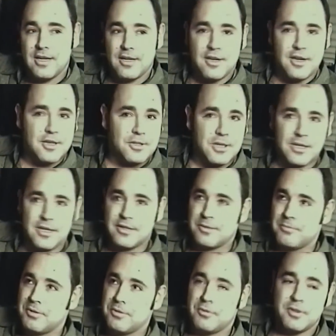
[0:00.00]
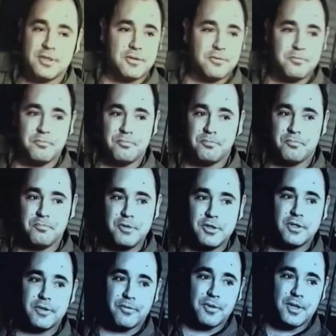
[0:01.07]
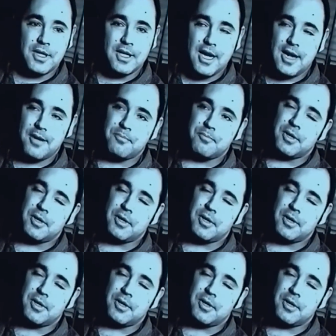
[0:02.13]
of contracted out someone to do music for the game,